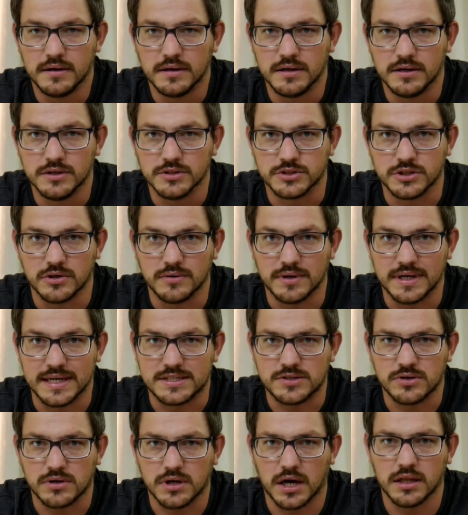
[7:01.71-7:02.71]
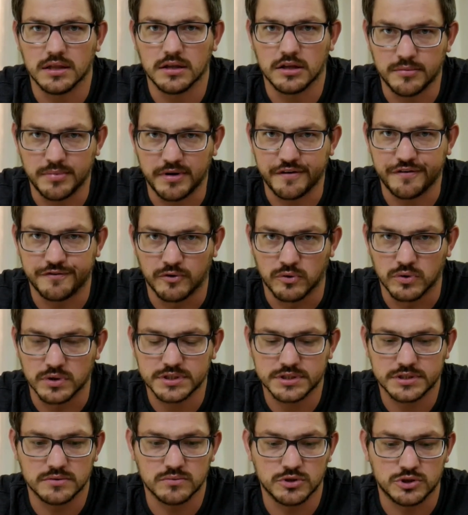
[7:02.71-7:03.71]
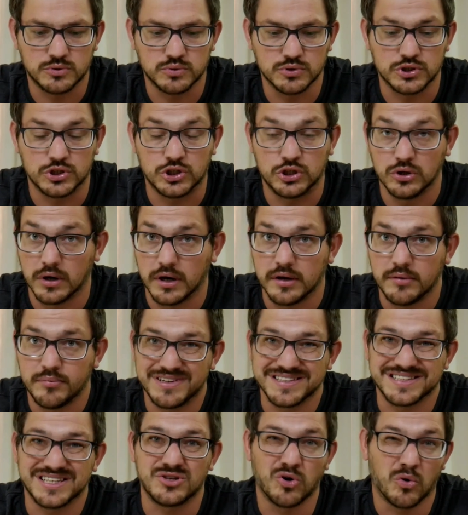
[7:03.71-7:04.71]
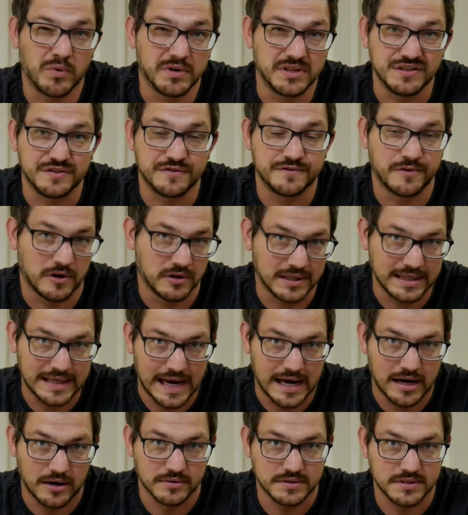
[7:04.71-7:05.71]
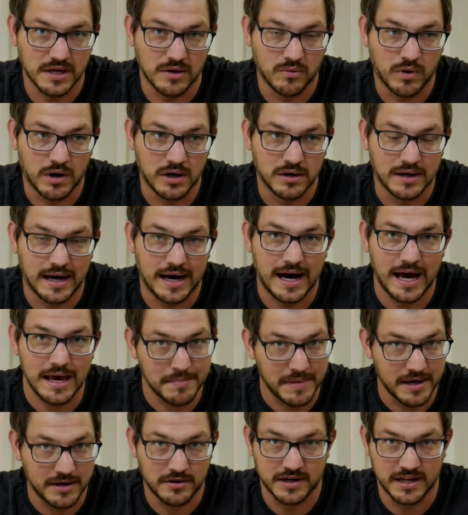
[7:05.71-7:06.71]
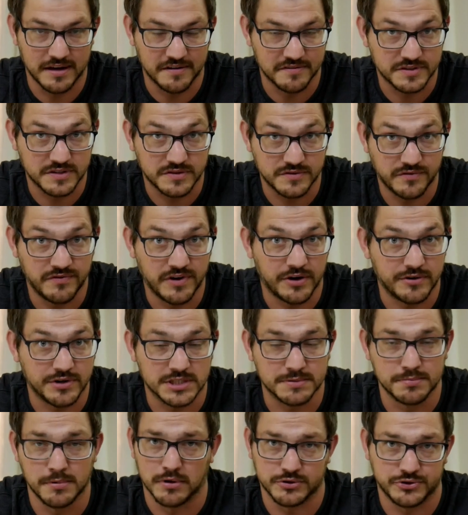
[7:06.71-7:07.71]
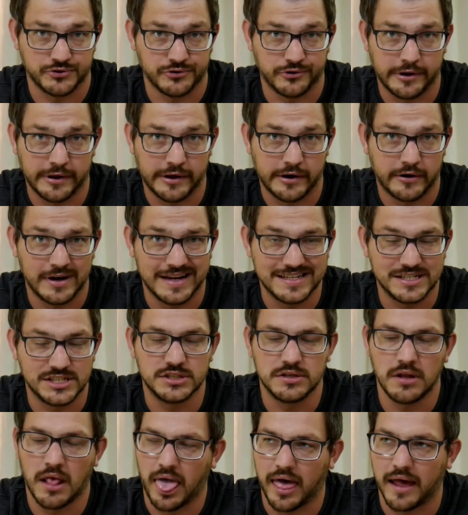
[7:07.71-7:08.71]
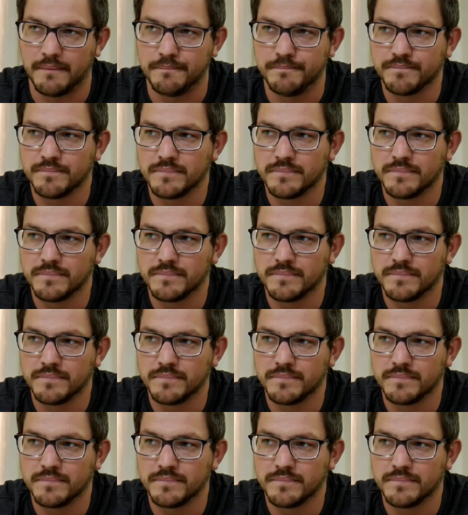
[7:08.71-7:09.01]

because you don't want these balls to come back out. These mag again they're magnets they're dangerous, so we want to make sure they stay in there.